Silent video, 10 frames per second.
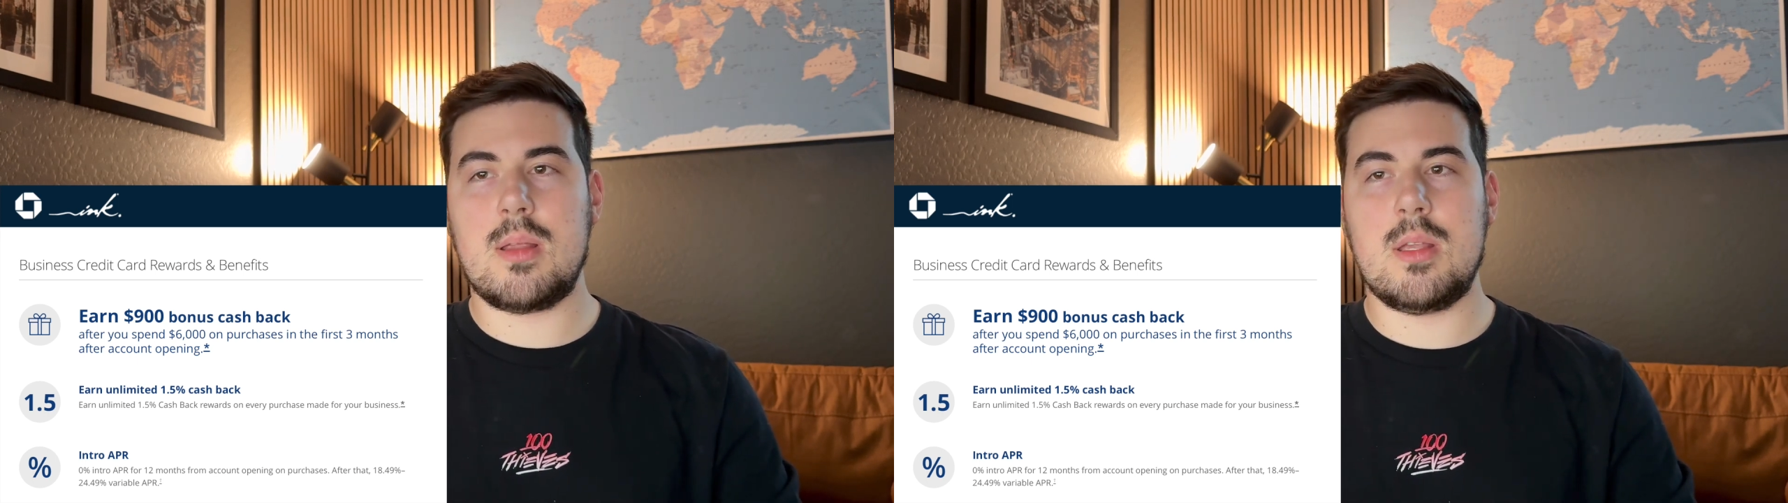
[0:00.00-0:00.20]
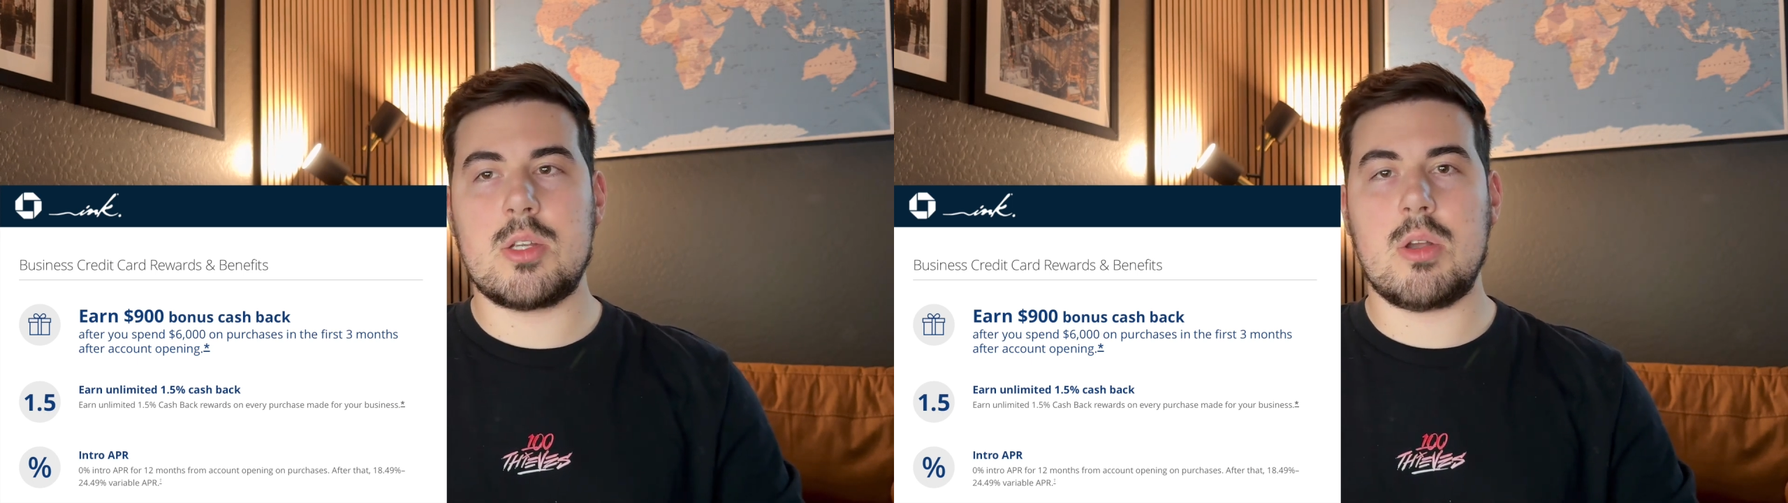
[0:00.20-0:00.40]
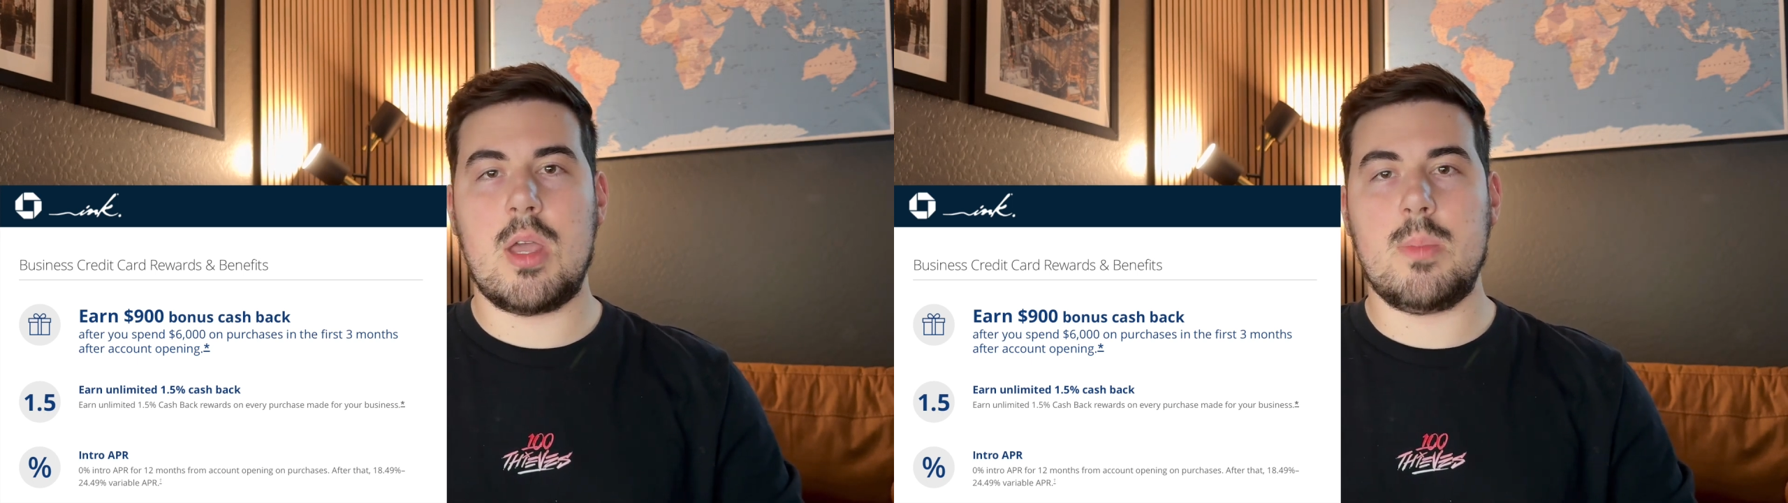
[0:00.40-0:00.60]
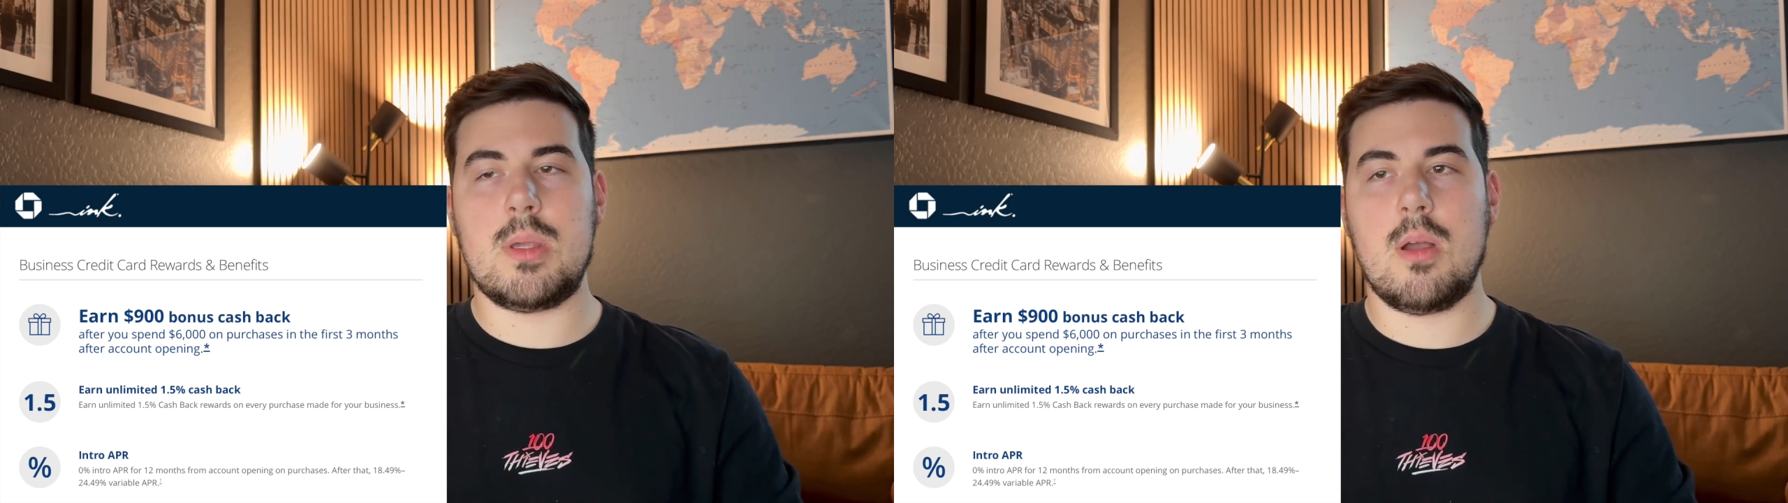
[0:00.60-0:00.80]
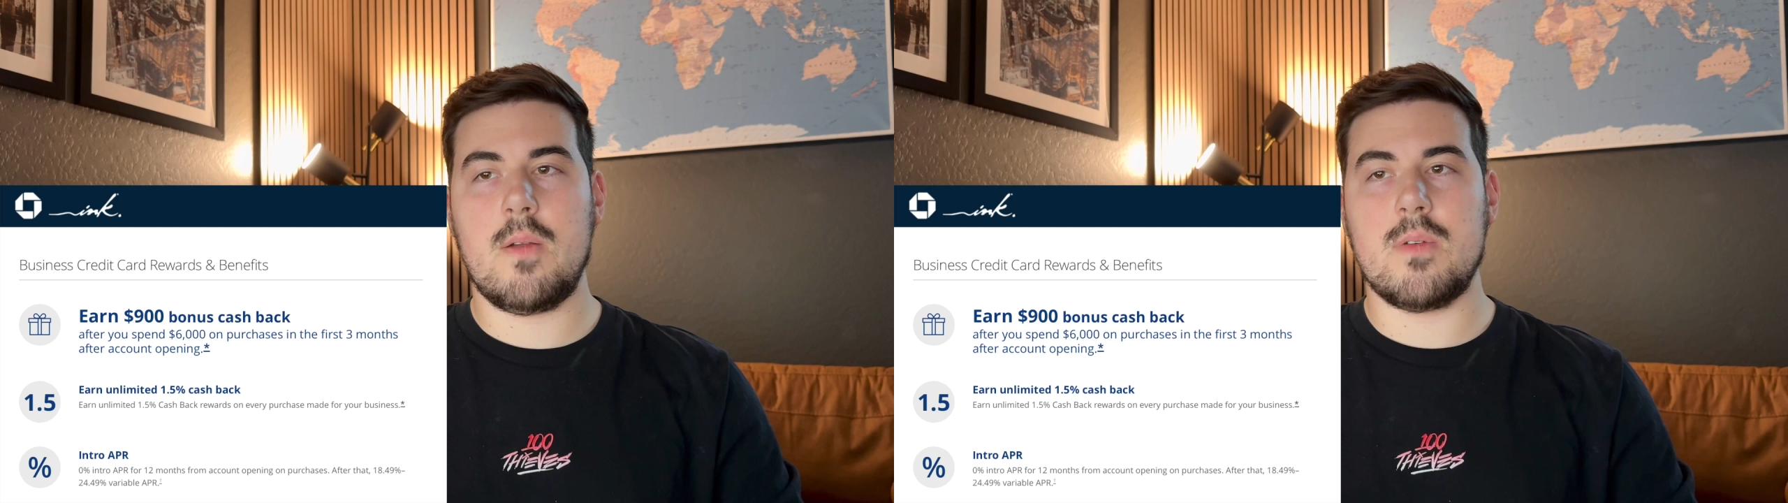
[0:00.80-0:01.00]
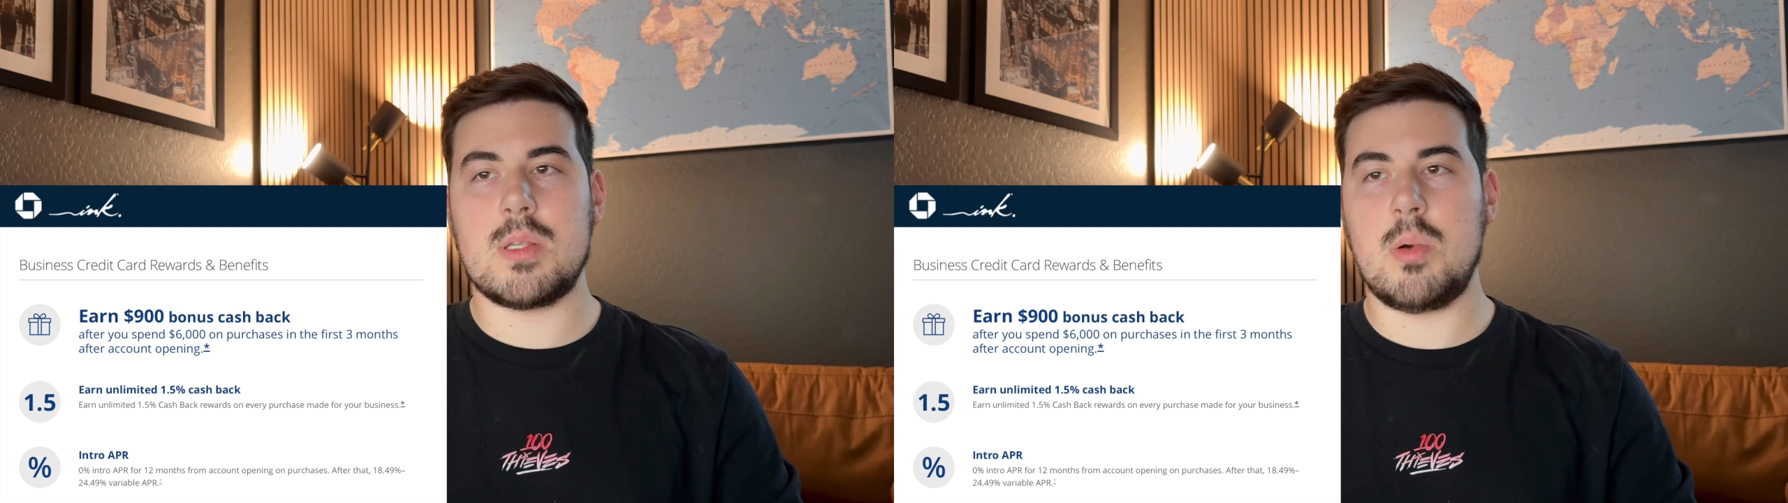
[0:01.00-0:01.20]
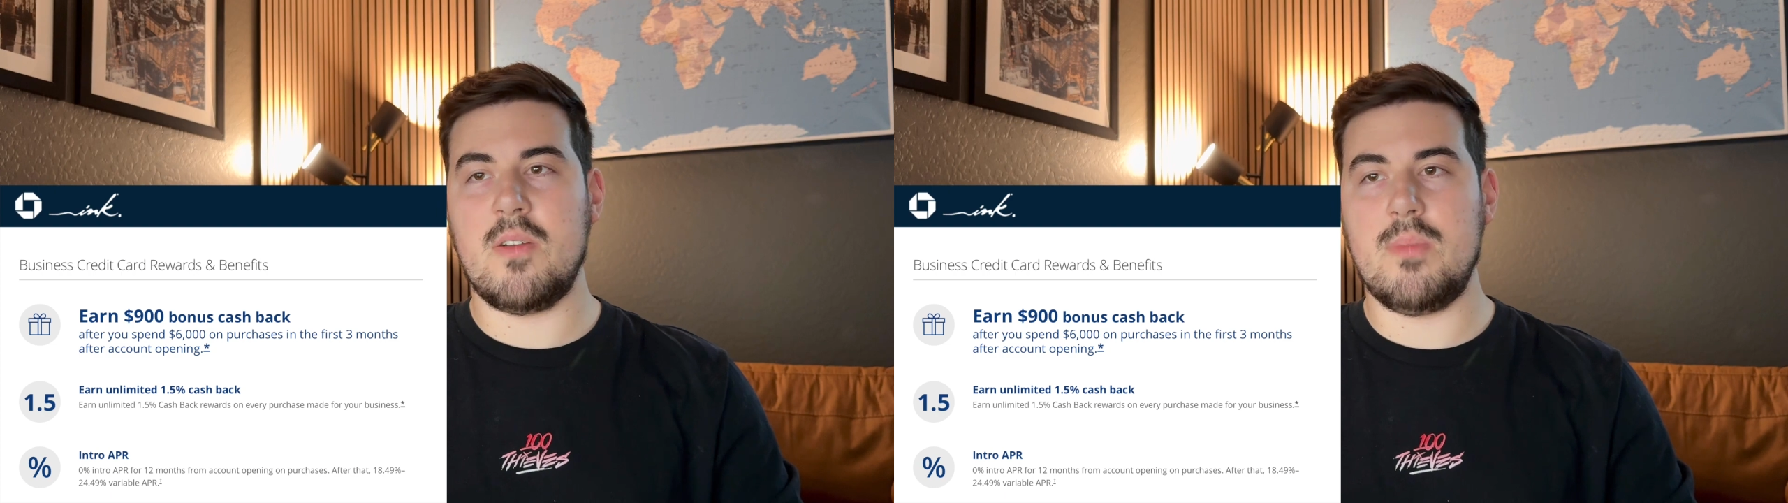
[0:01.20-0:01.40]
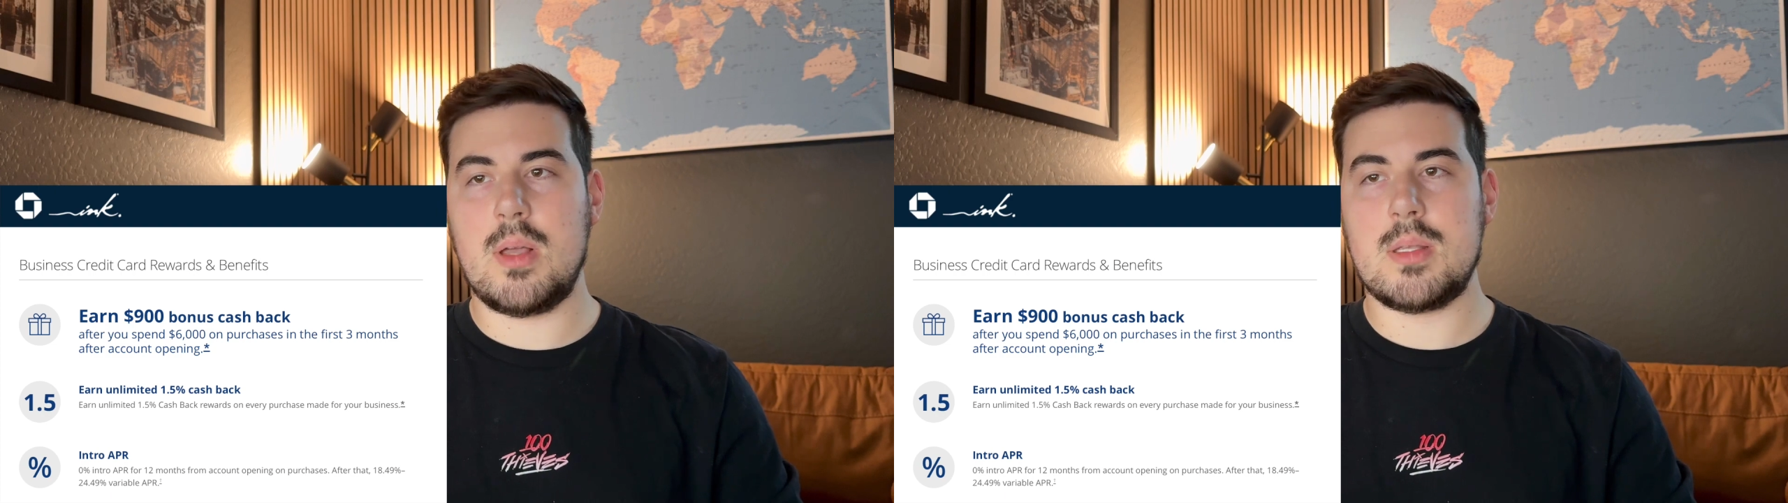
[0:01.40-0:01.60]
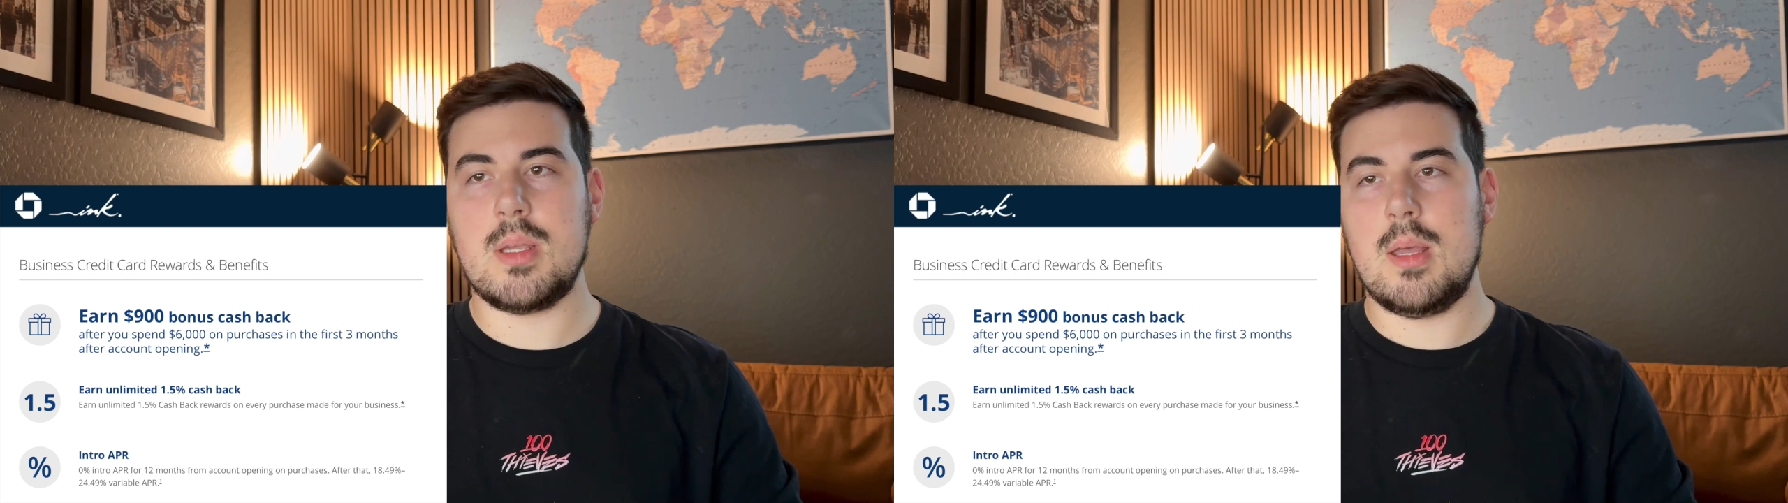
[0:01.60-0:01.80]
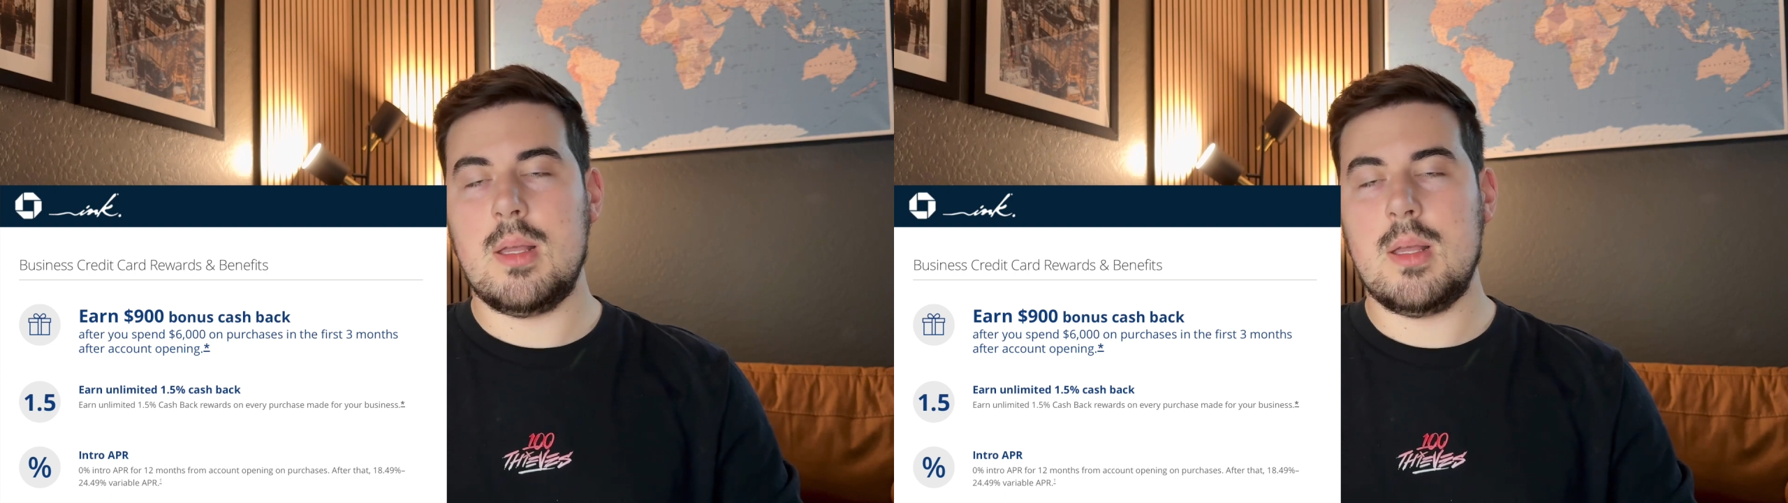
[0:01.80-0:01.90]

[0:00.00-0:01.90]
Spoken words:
intro APR for 12 months.